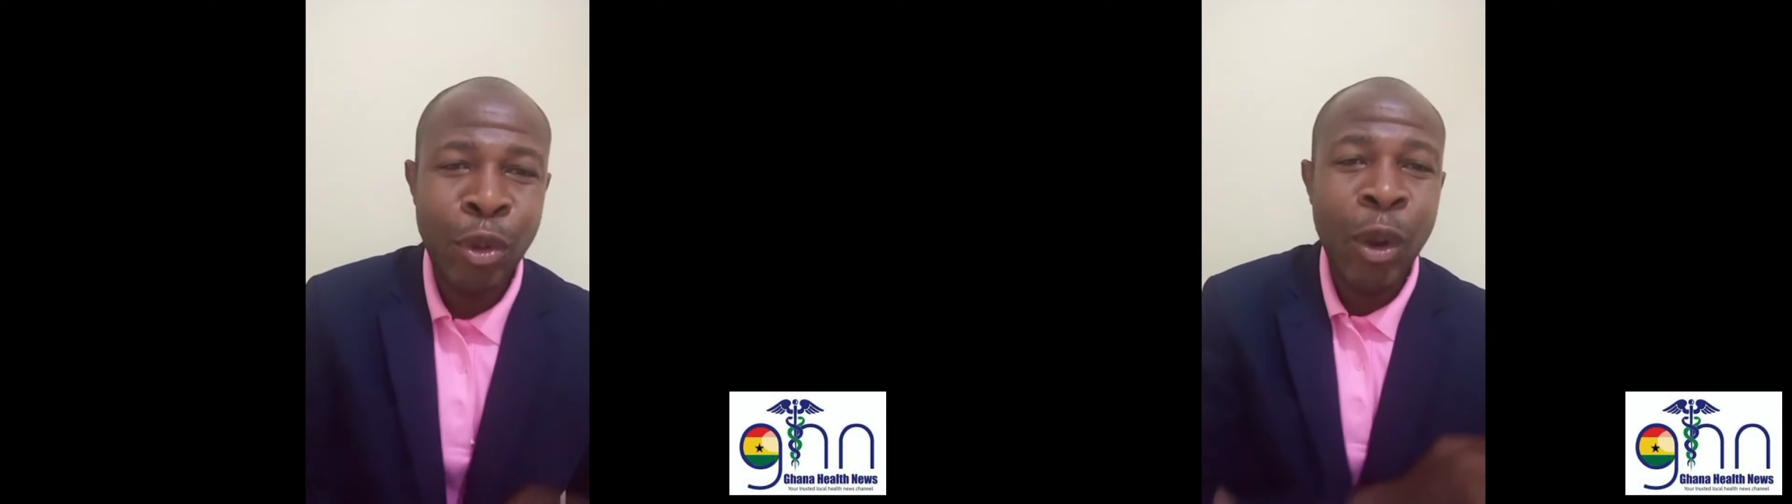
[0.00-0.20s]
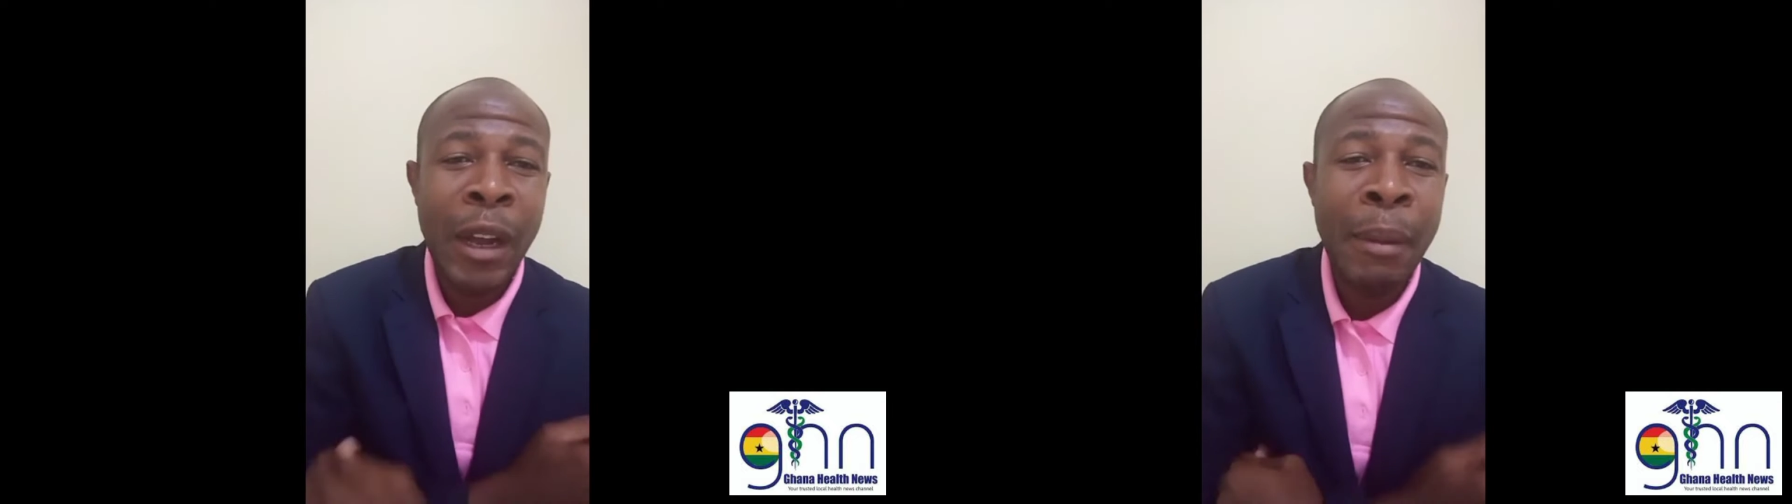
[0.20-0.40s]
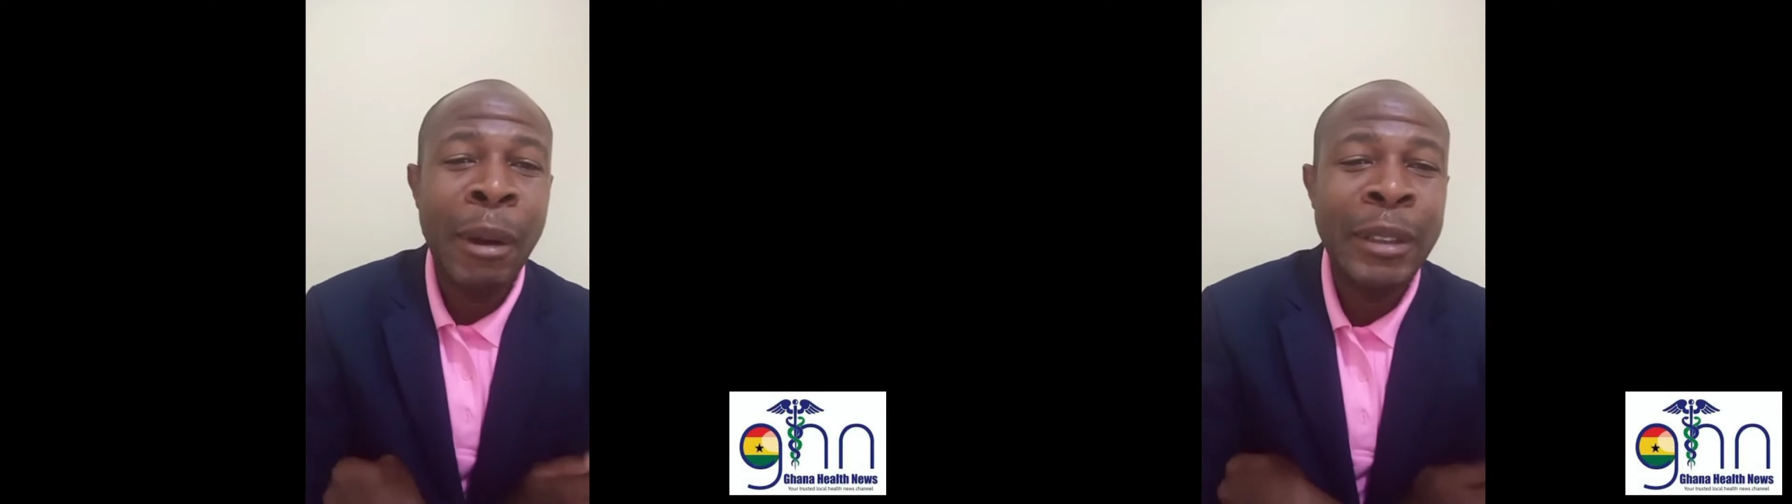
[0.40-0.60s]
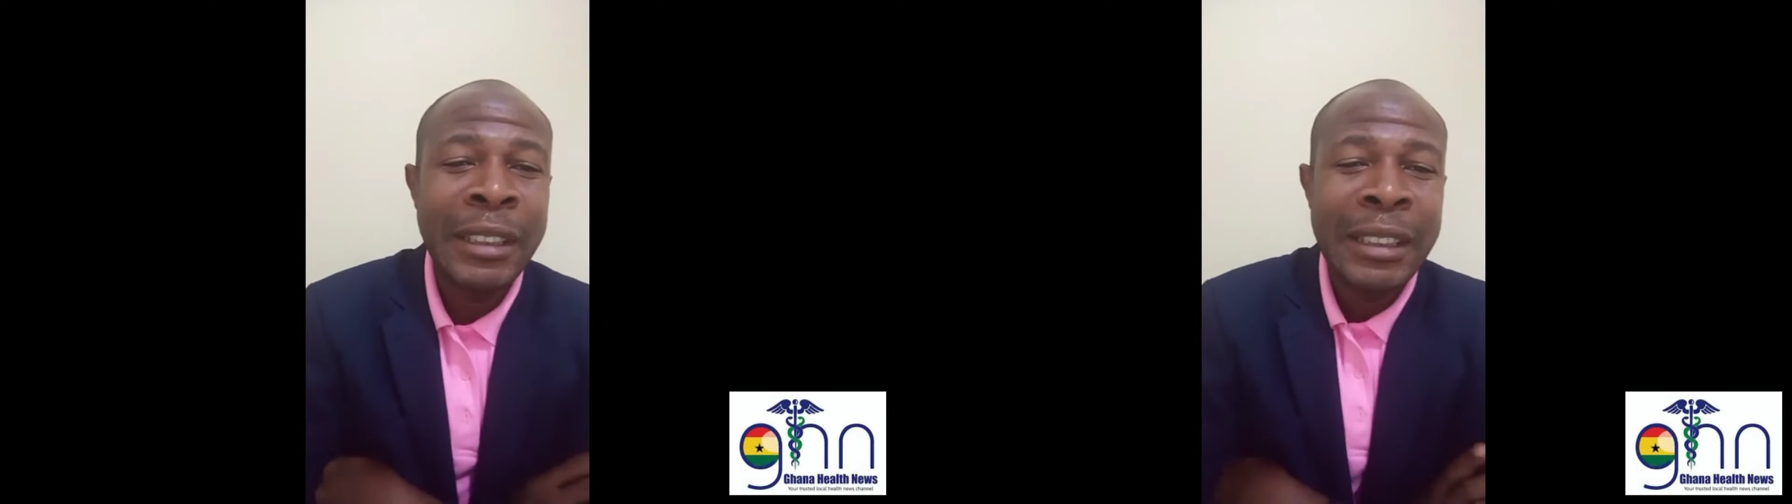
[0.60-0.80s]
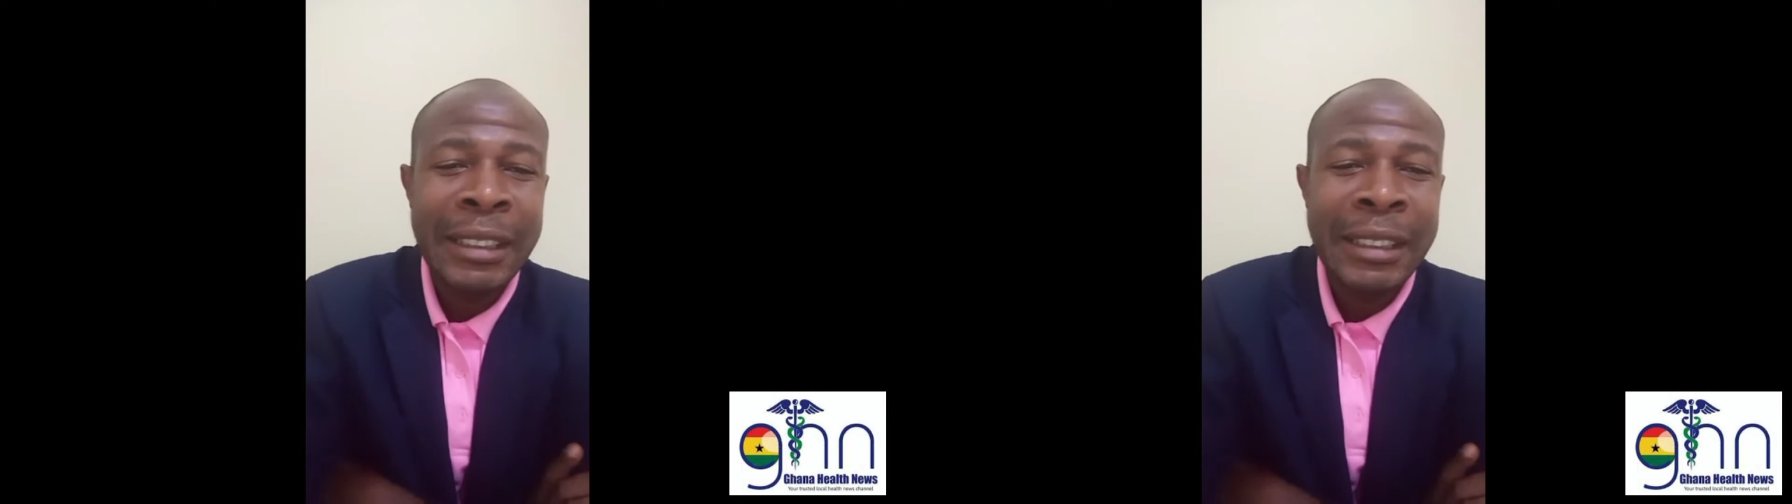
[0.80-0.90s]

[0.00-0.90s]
talk about it